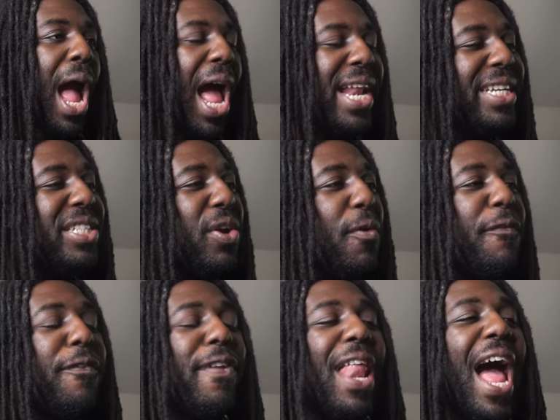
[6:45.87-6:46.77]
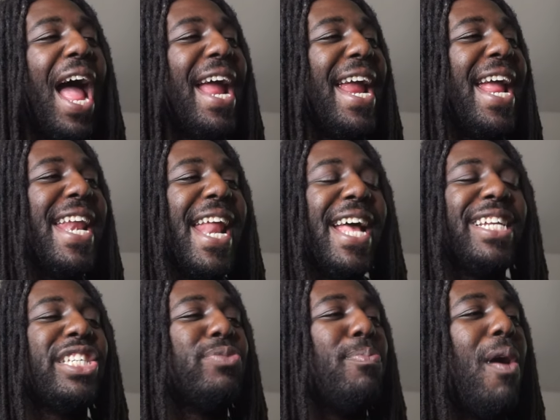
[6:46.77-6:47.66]
How did you fly in
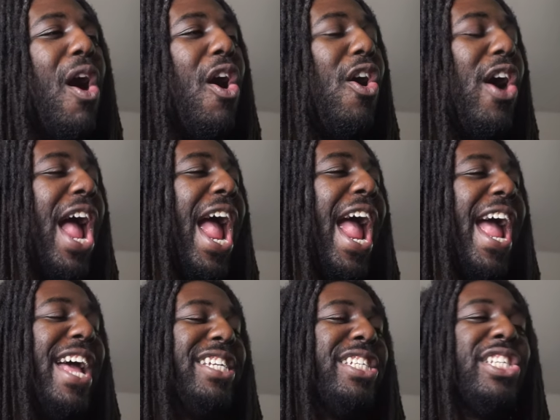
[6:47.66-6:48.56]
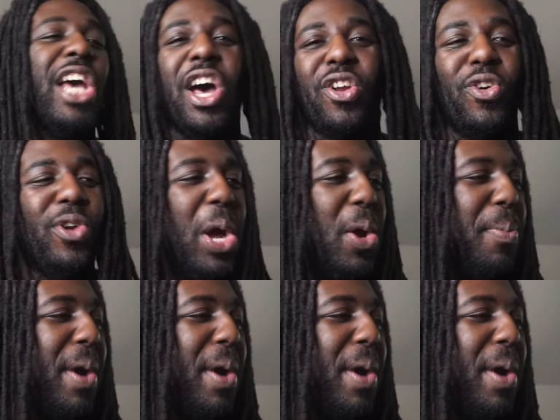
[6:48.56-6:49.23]
that small ass tunnel though,